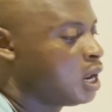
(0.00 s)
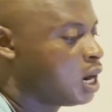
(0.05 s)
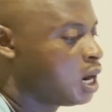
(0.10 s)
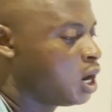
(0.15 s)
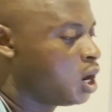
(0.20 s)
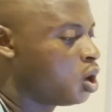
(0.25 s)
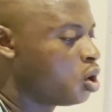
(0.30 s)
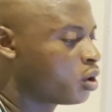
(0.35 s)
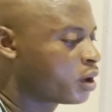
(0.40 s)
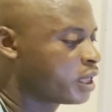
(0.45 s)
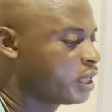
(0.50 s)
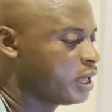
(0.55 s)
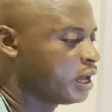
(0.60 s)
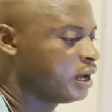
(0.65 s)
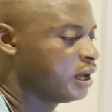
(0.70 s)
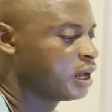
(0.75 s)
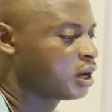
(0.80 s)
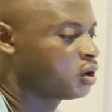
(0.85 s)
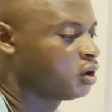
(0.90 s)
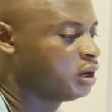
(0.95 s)

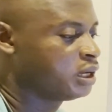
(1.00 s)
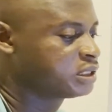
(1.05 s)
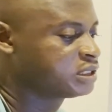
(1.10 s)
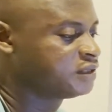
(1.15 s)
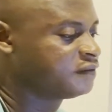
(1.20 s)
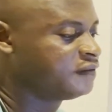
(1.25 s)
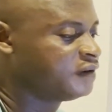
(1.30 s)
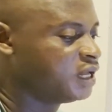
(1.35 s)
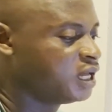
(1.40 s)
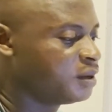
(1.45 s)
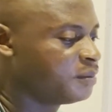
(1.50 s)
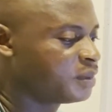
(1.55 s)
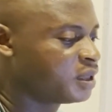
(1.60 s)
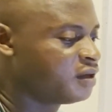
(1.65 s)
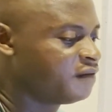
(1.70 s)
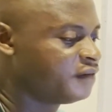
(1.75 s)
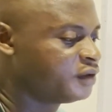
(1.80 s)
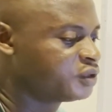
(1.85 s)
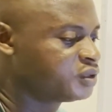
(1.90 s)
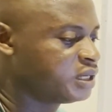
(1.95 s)
Lochia, a collective name
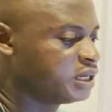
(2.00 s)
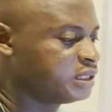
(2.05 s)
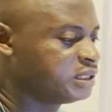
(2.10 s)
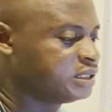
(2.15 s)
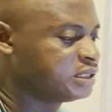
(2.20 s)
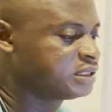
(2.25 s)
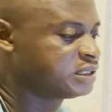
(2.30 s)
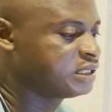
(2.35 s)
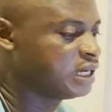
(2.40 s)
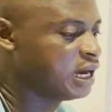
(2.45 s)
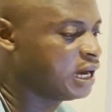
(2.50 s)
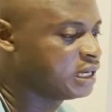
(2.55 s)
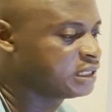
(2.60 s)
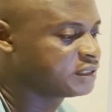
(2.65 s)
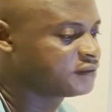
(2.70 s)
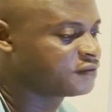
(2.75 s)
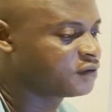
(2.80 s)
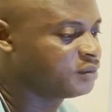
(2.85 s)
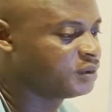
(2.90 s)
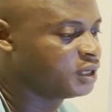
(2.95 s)
given to the discharge
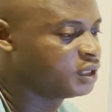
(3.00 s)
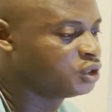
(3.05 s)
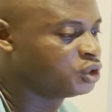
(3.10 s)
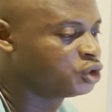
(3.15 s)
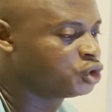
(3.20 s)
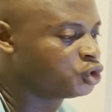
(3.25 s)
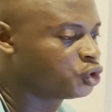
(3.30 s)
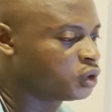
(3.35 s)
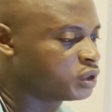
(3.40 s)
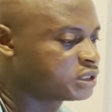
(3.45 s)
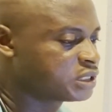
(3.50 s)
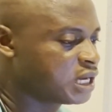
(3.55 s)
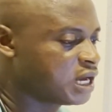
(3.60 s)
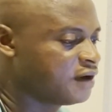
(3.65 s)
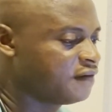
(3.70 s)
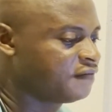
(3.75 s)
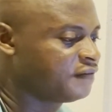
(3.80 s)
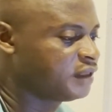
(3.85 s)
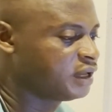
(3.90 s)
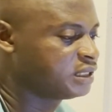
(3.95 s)
from the uterus
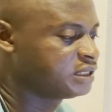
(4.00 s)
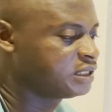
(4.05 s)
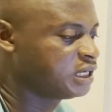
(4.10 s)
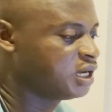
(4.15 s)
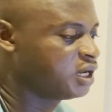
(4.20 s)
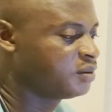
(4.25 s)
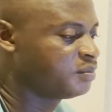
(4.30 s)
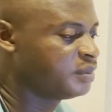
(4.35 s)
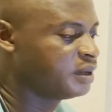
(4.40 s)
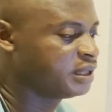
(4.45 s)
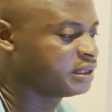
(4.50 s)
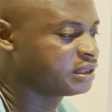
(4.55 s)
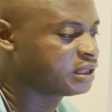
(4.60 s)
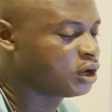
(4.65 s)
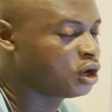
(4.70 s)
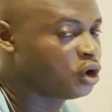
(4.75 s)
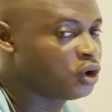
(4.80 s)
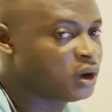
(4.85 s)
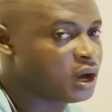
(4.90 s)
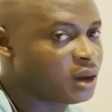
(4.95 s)
after childbirth
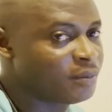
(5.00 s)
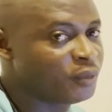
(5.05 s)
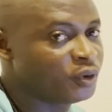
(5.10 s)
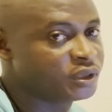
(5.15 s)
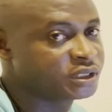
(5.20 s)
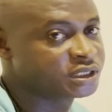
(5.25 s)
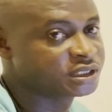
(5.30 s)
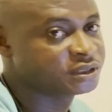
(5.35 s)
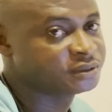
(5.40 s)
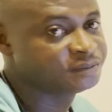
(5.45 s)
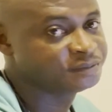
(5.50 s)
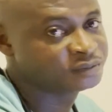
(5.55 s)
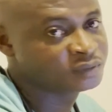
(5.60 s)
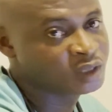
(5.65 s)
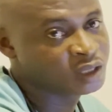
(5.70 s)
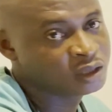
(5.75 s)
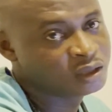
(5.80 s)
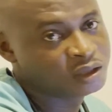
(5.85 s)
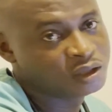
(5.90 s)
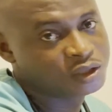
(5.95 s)
or abortion.
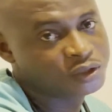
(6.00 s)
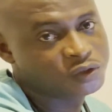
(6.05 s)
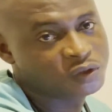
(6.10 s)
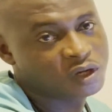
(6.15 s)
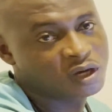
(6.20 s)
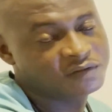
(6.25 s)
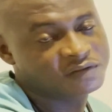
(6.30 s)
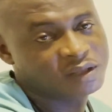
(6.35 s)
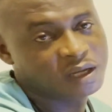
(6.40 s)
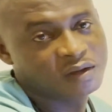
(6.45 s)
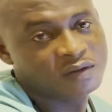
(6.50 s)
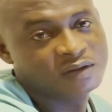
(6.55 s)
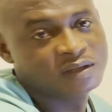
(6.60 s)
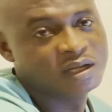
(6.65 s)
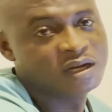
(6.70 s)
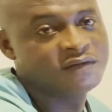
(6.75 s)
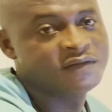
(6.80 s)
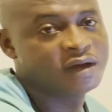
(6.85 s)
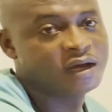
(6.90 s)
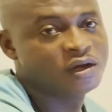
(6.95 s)
So after you
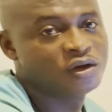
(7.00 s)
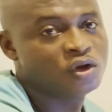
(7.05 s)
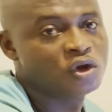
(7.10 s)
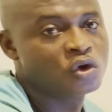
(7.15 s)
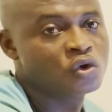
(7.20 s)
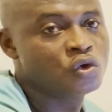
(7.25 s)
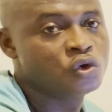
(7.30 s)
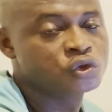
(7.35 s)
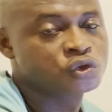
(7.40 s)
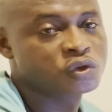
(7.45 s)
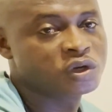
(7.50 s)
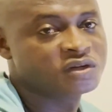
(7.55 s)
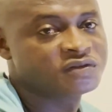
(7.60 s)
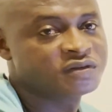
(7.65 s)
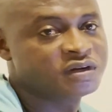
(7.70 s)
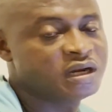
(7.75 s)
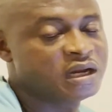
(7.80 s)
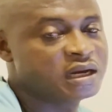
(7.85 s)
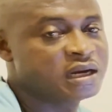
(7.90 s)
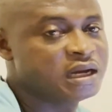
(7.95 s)
deliver, you don't go
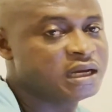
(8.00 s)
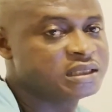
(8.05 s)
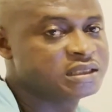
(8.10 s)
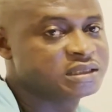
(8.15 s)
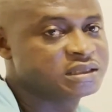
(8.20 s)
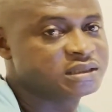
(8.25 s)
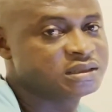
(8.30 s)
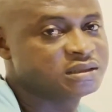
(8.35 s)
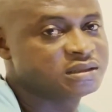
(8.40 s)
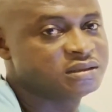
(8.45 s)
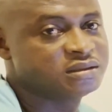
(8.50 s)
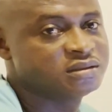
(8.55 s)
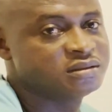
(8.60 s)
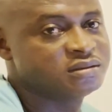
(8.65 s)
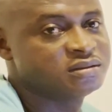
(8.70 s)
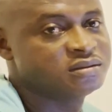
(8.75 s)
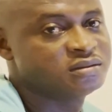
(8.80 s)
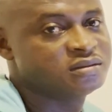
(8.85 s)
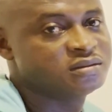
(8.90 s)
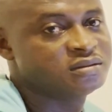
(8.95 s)
scot-free like that.
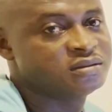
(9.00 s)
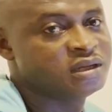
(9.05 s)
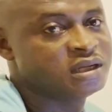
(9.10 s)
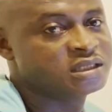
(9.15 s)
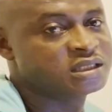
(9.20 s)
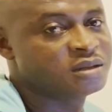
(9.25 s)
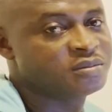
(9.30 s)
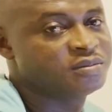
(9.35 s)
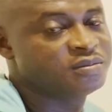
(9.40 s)
There's